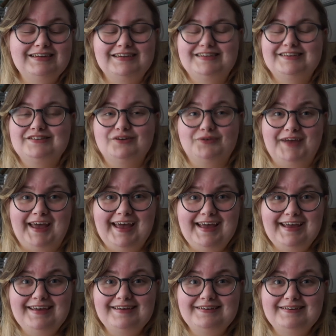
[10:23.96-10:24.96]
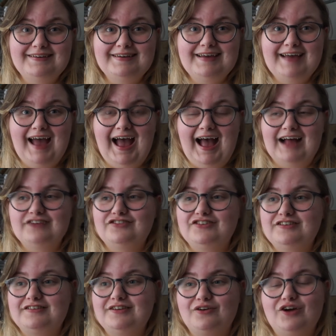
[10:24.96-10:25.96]
is okay, and she
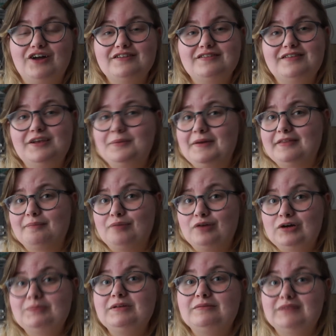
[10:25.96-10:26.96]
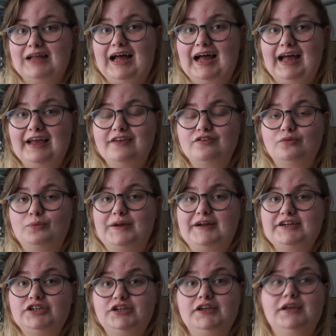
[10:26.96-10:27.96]
still can't see where the problem lies when
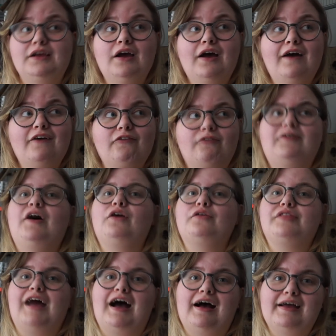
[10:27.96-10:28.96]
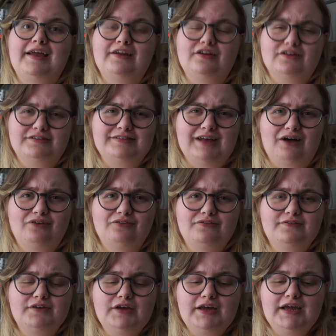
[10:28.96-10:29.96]
she felt that in
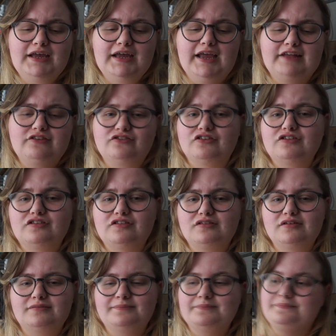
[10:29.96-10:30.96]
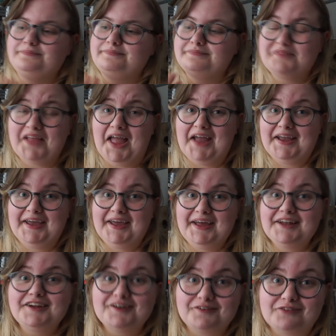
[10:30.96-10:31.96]
herself. It's just,
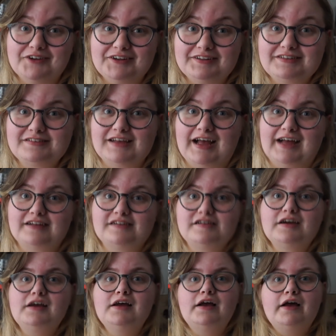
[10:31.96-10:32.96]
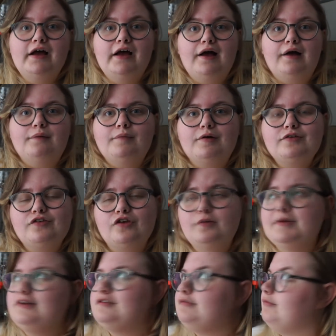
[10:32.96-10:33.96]
again, really sad. I was
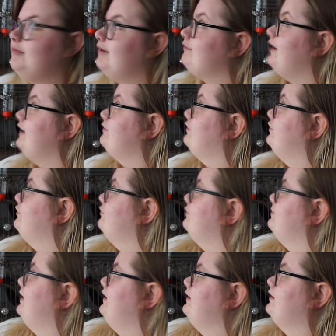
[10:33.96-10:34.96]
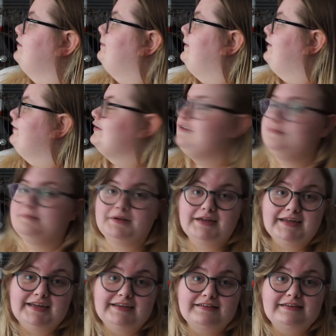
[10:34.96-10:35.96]
hoping some of my rattos would make an appearance, but
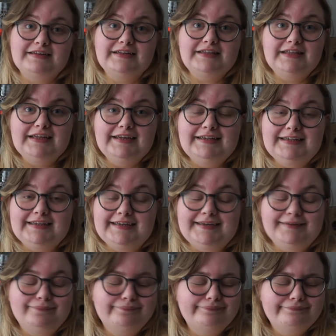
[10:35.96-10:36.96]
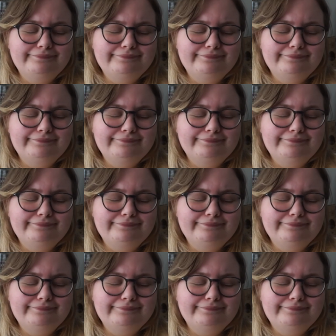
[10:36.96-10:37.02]
it is clearly